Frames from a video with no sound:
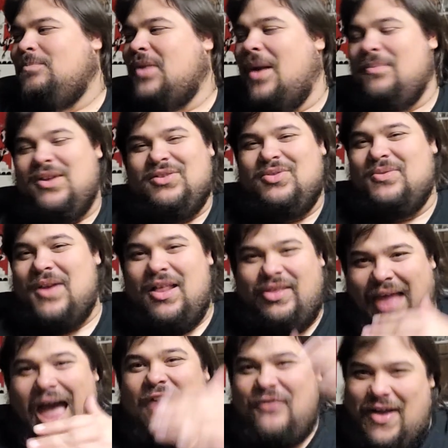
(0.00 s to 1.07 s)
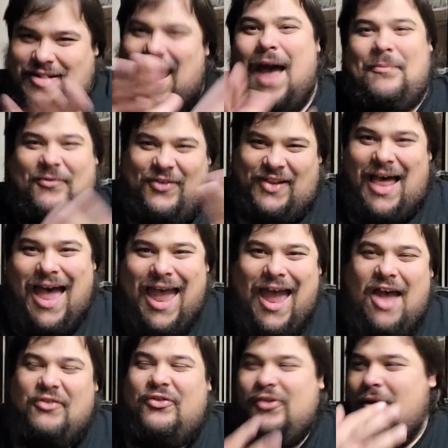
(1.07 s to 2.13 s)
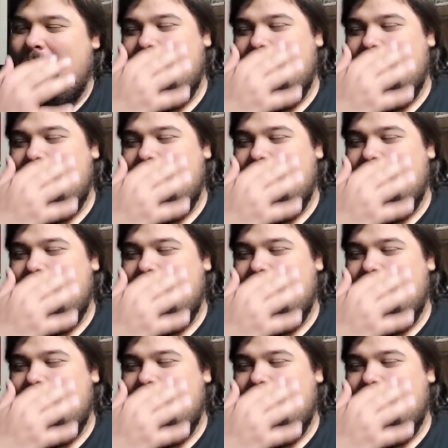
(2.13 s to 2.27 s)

um, because it was a laugh on top of a laugh.